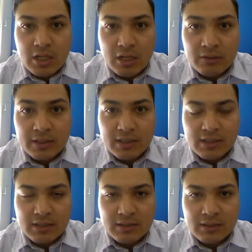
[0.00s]
I
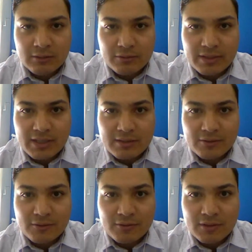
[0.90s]
reckon
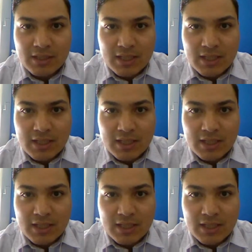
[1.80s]
Lotito